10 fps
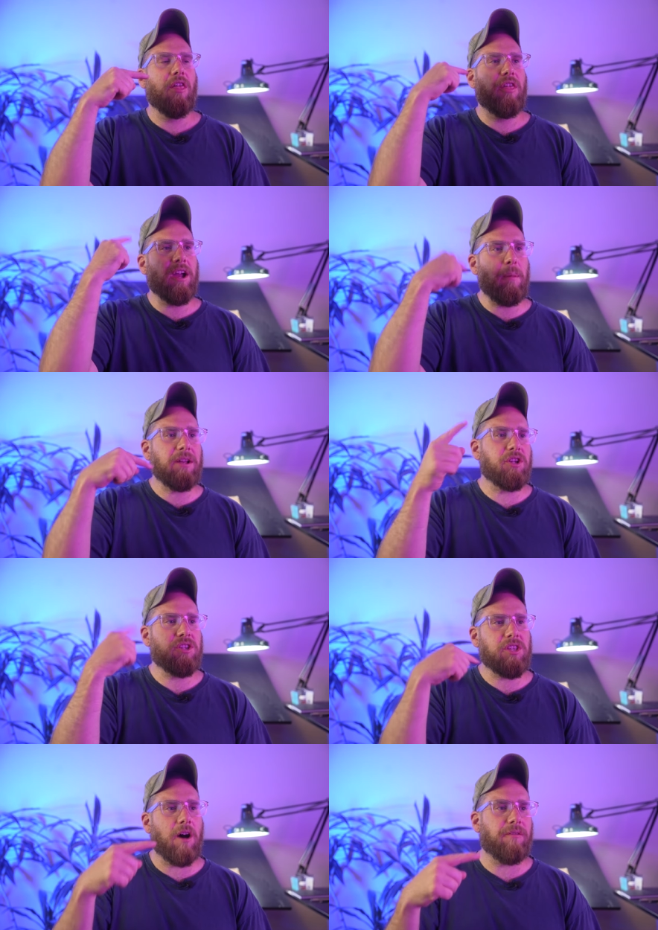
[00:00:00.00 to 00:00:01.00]
Think about
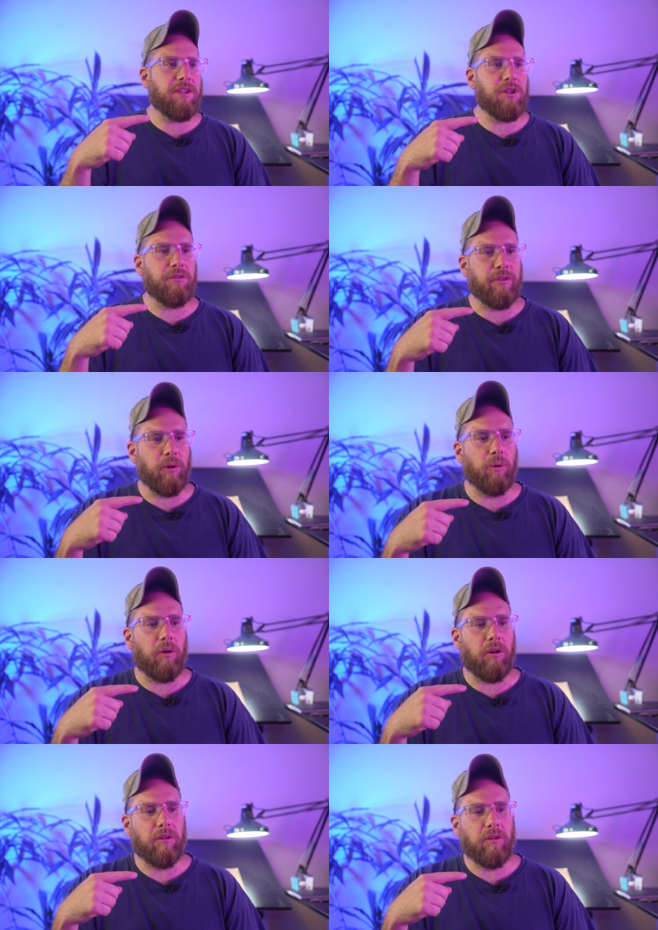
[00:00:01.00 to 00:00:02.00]
yourself at your
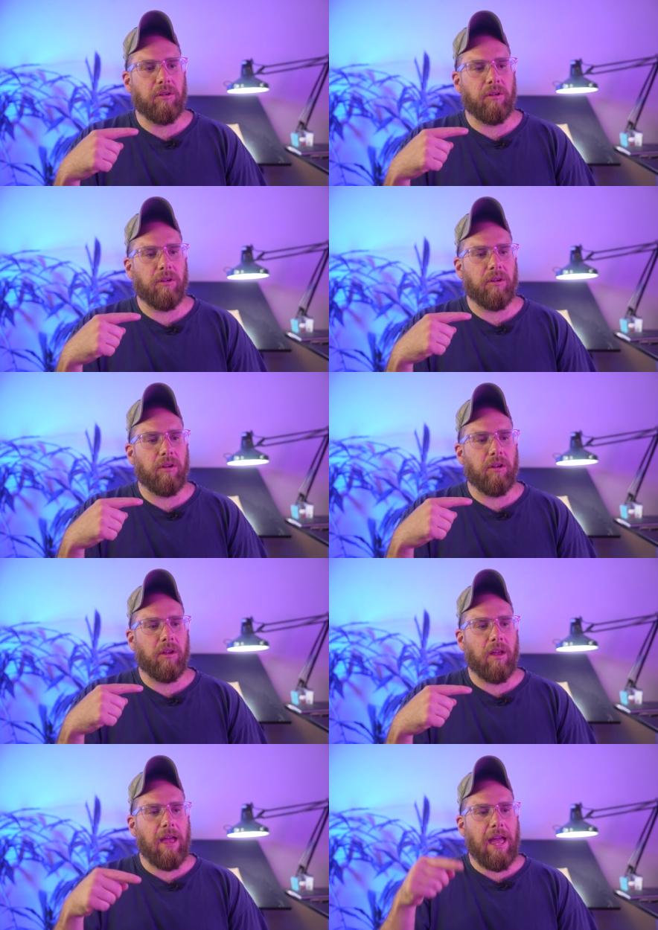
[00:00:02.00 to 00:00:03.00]
funeral.
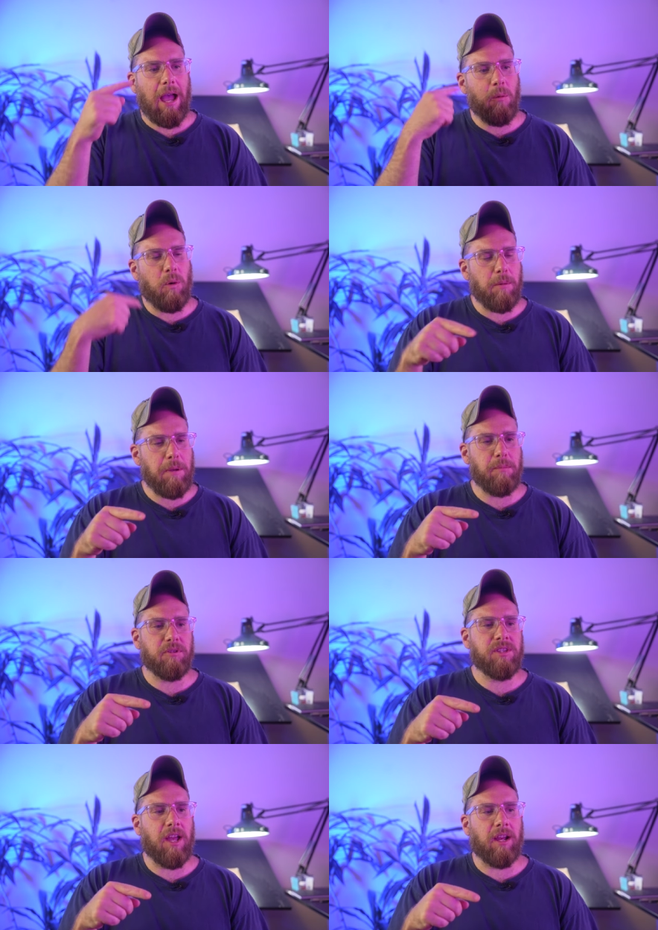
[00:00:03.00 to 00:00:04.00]
And what are
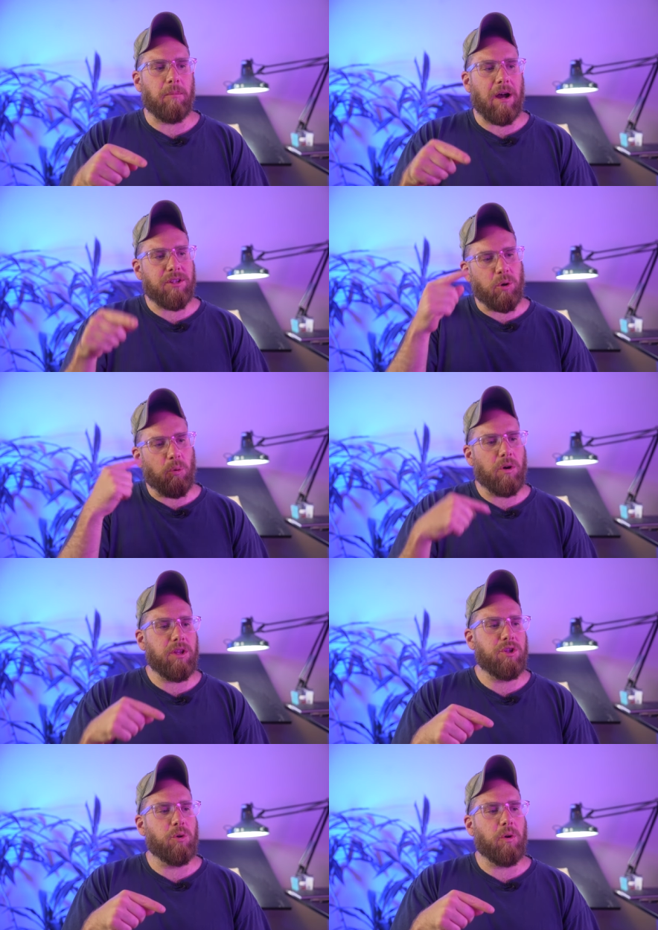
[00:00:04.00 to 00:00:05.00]
people saying about you? And what
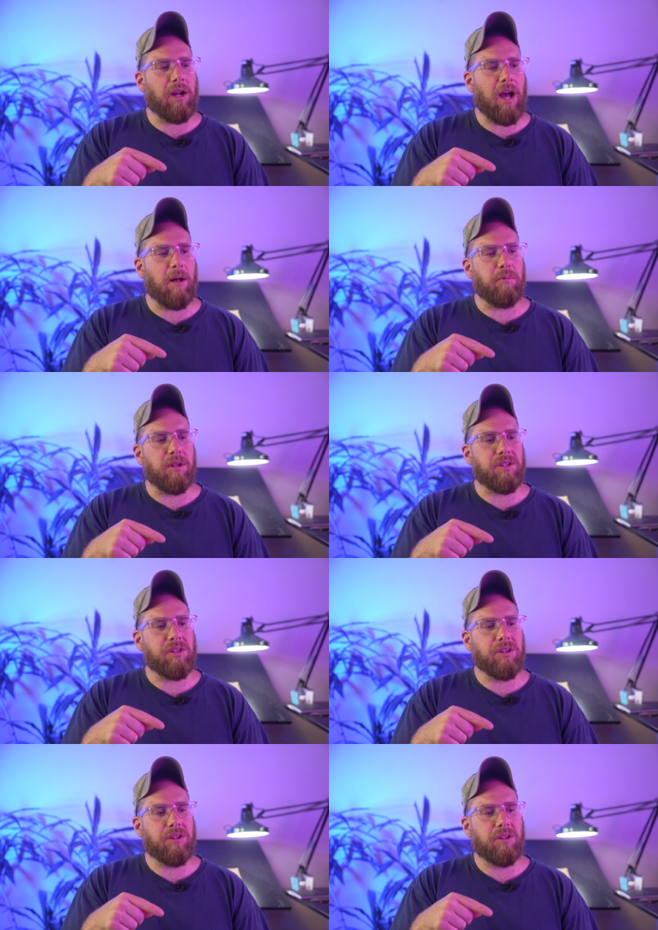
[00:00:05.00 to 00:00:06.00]
did you
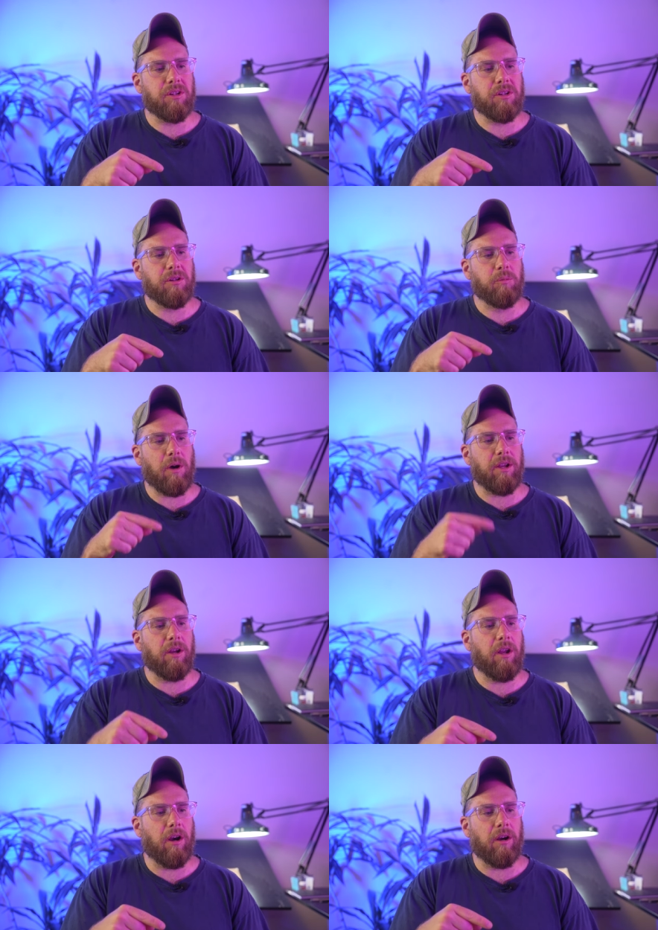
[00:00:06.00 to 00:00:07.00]
accomplish while
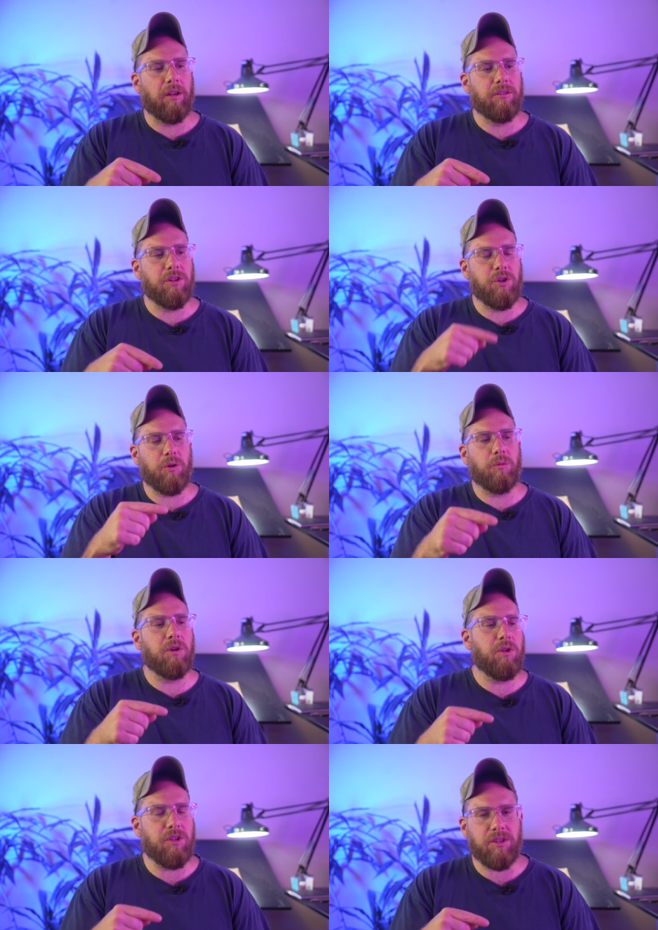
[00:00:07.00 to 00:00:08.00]
you're here?
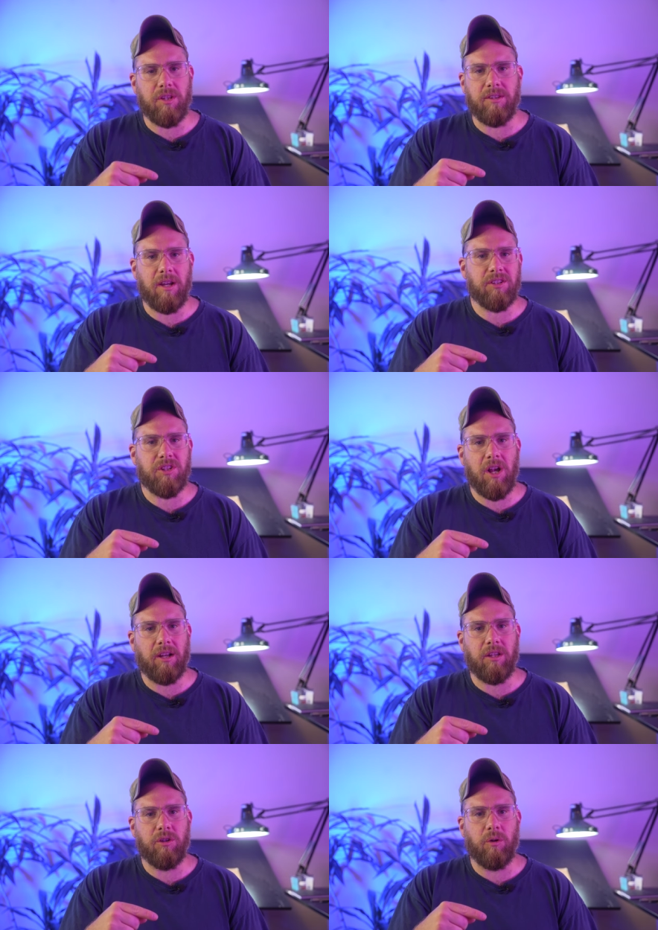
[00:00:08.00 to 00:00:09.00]
Were you just a desk
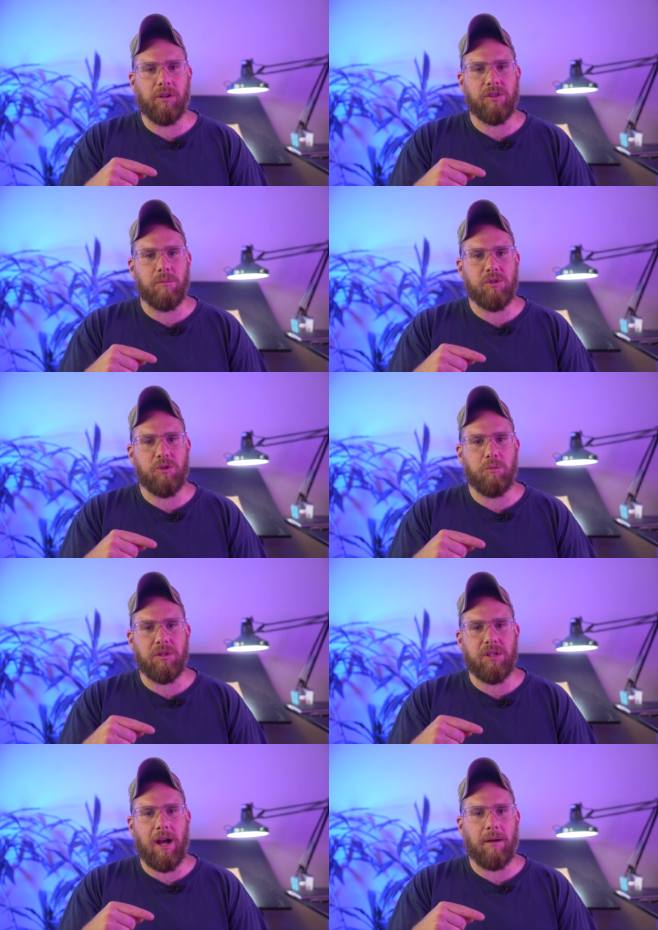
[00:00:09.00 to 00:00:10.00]
jockey doing some
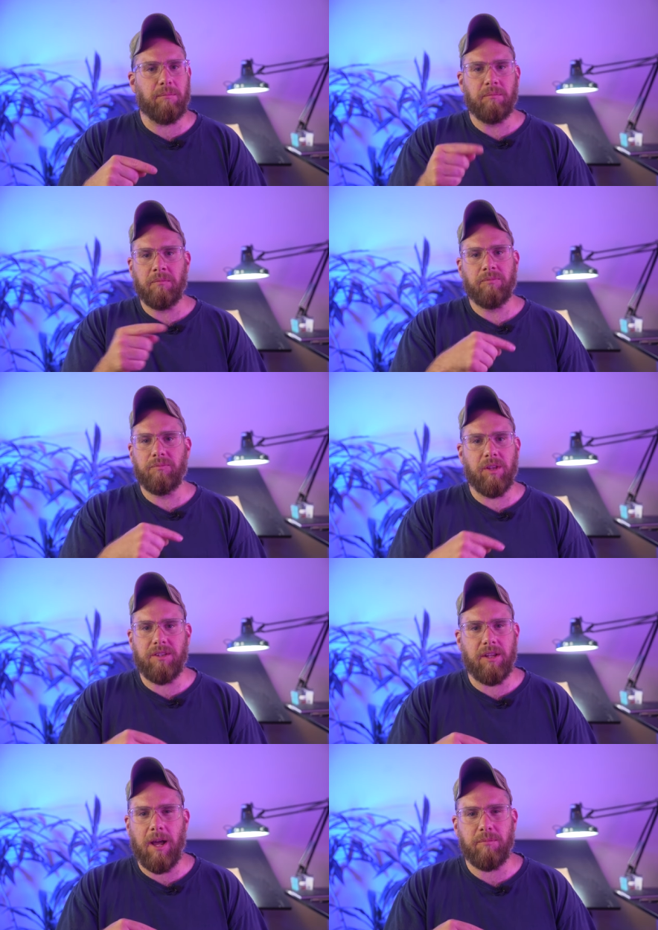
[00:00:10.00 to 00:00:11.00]
stupid job that
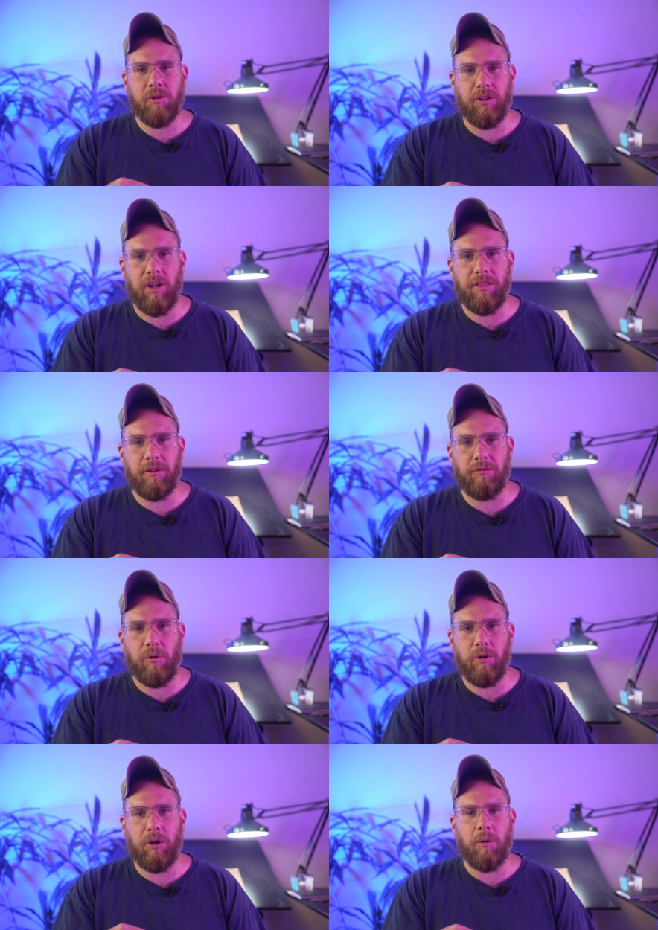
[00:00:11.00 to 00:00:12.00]
did absolutely nothing
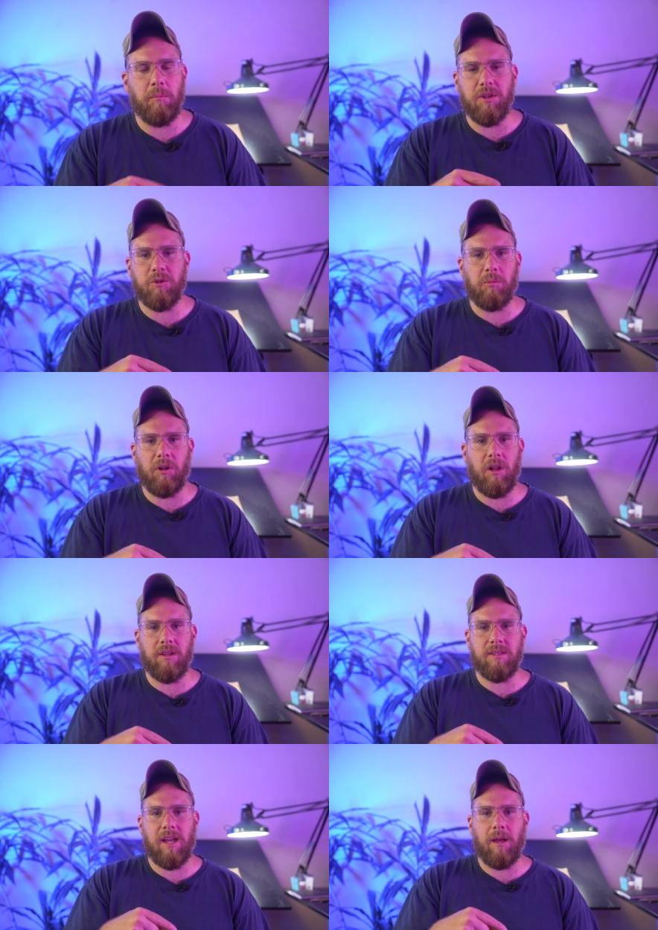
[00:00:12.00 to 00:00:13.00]
for you, miserable
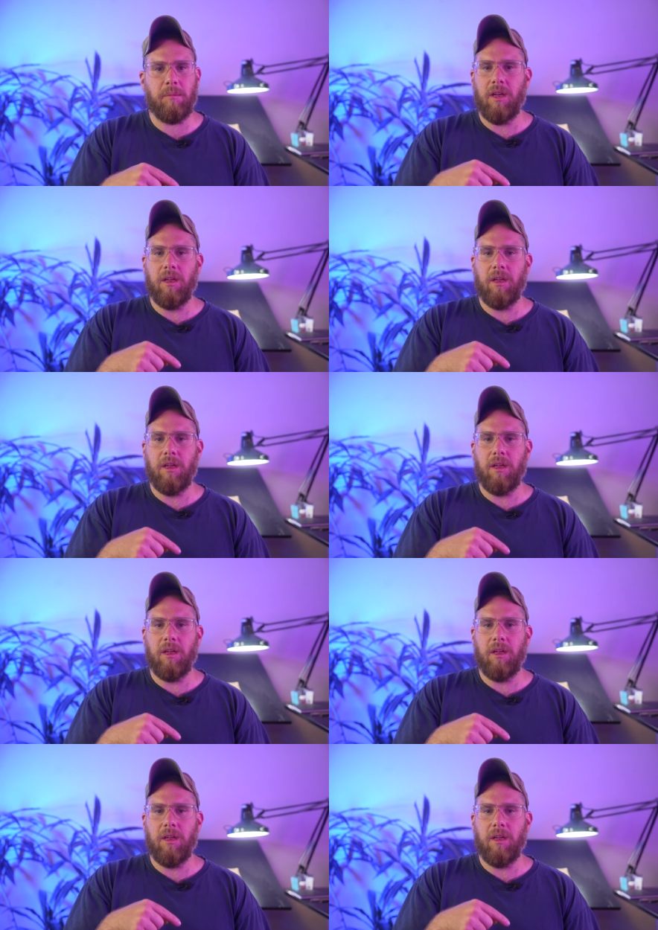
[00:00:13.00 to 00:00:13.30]
all the time?